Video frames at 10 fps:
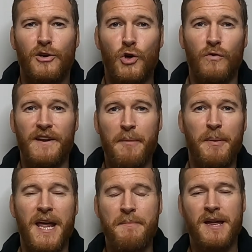COVID
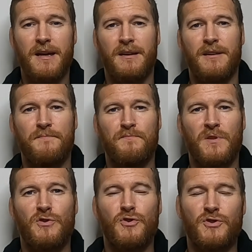epidemic?
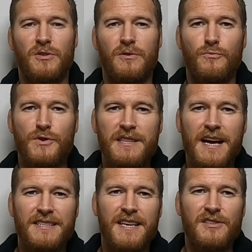So to read
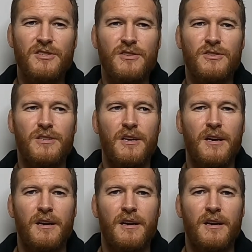that sentence,